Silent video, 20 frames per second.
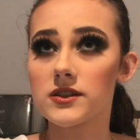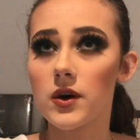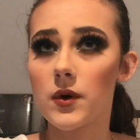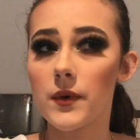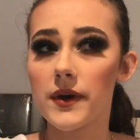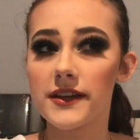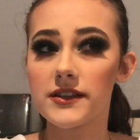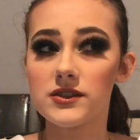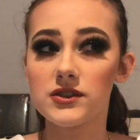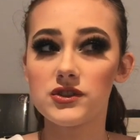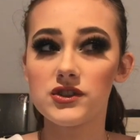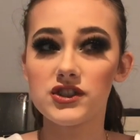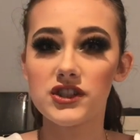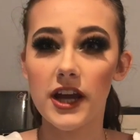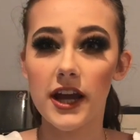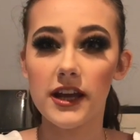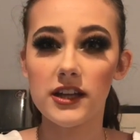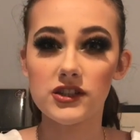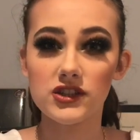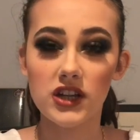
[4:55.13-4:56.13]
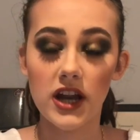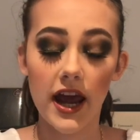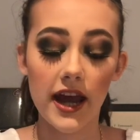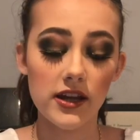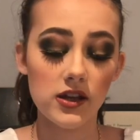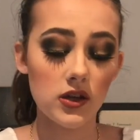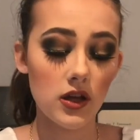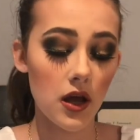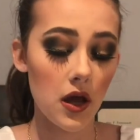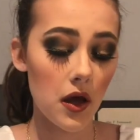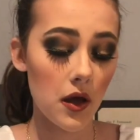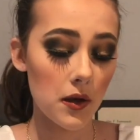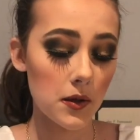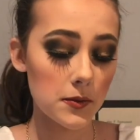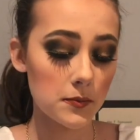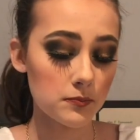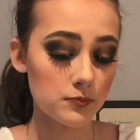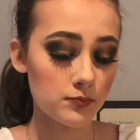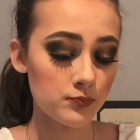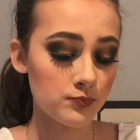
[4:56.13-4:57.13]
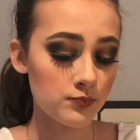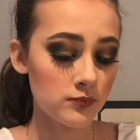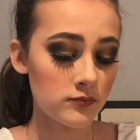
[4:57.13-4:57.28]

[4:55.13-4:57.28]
going to change like the